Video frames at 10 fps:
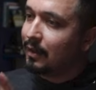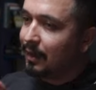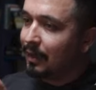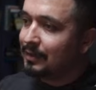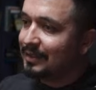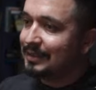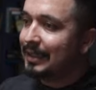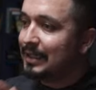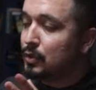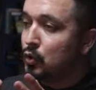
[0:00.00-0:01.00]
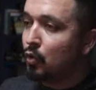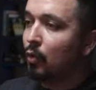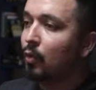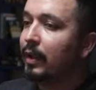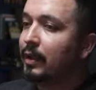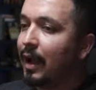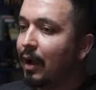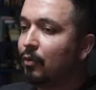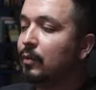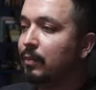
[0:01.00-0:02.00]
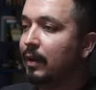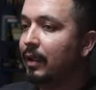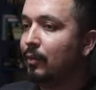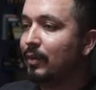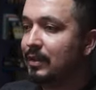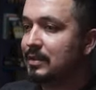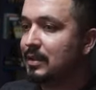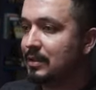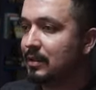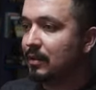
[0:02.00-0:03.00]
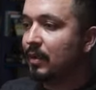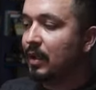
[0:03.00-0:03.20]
analysis, is knowing how to play with the system.